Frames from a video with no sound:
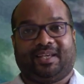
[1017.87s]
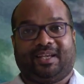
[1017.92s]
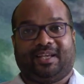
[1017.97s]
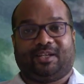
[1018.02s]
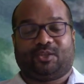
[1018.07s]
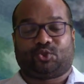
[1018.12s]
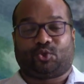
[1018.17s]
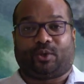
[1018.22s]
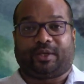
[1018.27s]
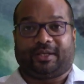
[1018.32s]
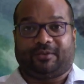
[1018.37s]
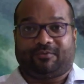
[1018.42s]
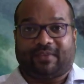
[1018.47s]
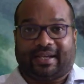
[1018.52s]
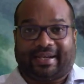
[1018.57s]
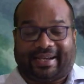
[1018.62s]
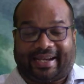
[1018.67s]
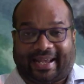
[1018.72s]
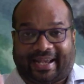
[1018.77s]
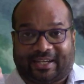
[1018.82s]
So if
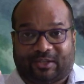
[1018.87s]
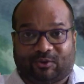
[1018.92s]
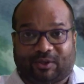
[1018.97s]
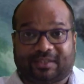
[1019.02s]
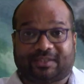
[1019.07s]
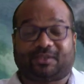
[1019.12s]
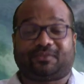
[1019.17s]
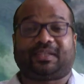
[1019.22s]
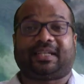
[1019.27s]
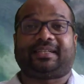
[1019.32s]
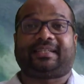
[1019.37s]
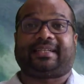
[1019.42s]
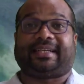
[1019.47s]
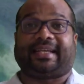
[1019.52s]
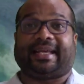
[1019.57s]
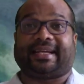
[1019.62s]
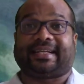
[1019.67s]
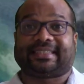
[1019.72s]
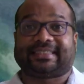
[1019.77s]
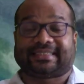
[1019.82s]
the language of the
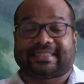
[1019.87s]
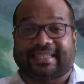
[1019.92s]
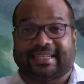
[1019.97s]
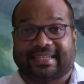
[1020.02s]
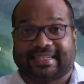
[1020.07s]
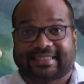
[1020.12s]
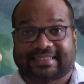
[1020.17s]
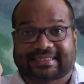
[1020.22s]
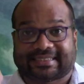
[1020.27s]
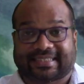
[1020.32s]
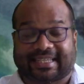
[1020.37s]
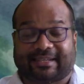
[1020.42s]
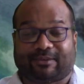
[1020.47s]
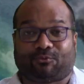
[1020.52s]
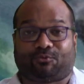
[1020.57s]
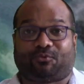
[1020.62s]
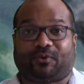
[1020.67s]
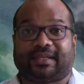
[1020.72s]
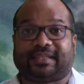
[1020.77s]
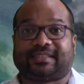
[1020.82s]
text
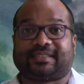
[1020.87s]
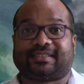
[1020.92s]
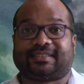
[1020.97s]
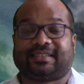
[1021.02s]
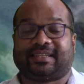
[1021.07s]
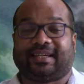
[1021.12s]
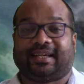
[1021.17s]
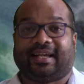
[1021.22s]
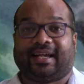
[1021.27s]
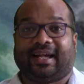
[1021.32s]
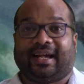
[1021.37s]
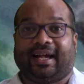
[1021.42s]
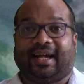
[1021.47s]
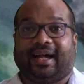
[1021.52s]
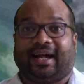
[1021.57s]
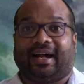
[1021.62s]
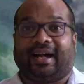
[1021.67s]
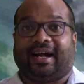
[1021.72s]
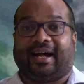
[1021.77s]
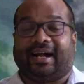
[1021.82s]
itself is
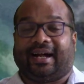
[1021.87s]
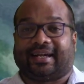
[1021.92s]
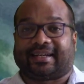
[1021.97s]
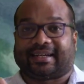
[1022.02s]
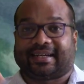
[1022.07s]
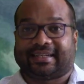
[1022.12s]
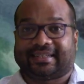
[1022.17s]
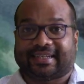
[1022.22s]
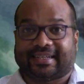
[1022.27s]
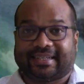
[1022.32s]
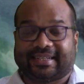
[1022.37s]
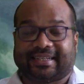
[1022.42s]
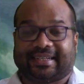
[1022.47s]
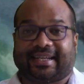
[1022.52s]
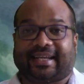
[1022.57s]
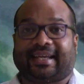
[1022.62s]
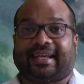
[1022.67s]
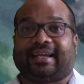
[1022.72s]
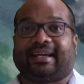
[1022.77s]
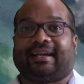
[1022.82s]
written in
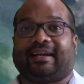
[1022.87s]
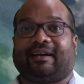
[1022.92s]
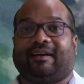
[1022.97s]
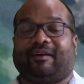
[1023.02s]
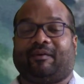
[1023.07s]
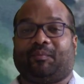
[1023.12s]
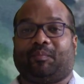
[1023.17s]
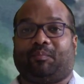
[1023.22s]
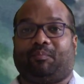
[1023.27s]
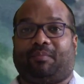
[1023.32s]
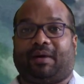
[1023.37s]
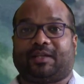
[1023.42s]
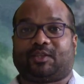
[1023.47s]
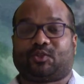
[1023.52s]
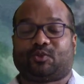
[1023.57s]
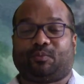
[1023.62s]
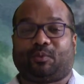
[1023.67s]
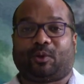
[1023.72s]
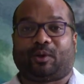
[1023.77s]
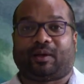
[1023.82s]
a much more